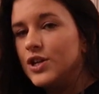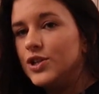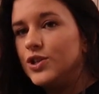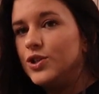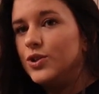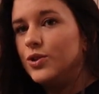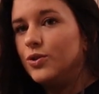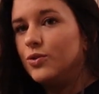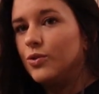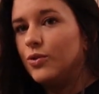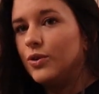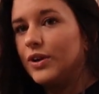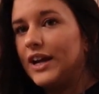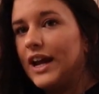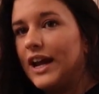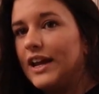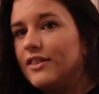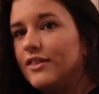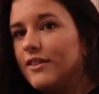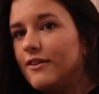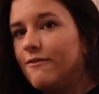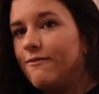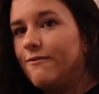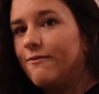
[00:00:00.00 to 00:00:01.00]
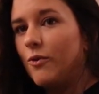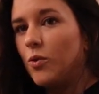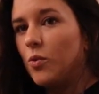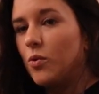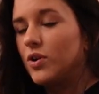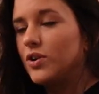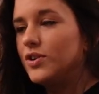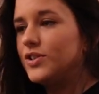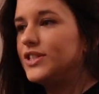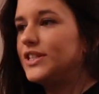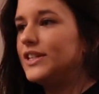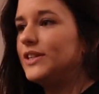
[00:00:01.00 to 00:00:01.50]
to create the
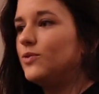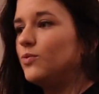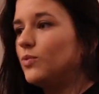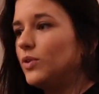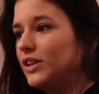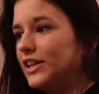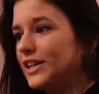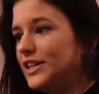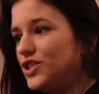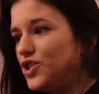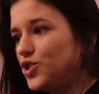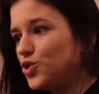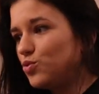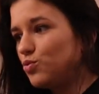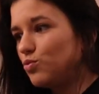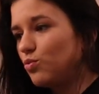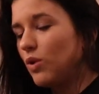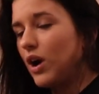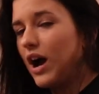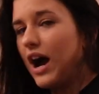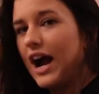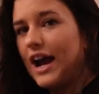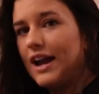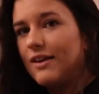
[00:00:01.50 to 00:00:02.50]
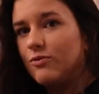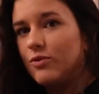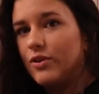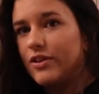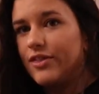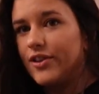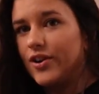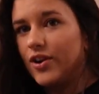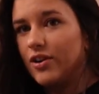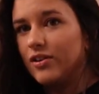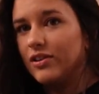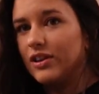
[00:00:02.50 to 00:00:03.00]
force and really drive
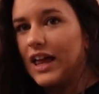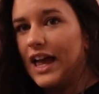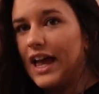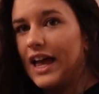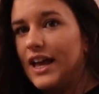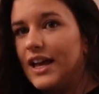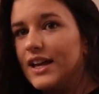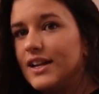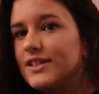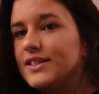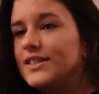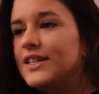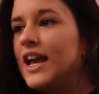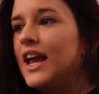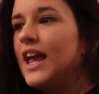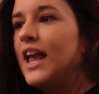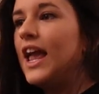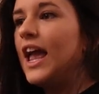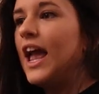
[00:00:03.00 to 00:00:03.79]
with your legs.